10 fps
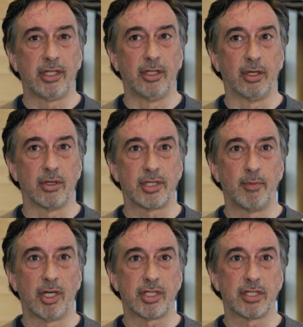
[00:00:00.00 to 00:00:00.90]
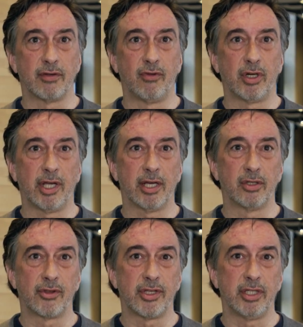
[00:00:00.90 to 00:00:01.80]
it's a very
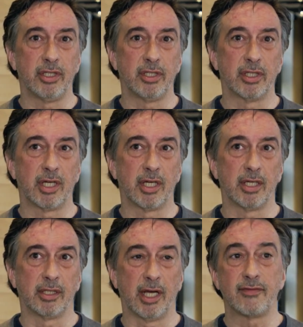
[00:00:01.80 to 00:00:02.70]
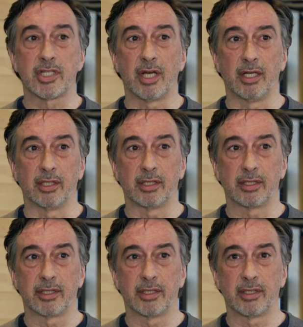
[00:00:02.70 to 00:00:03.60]
healthy lifestyle
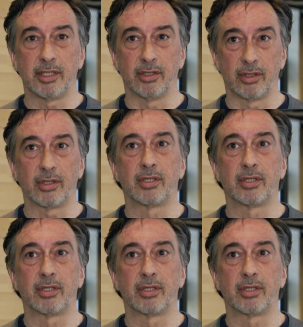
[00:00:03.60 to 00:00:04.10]
here.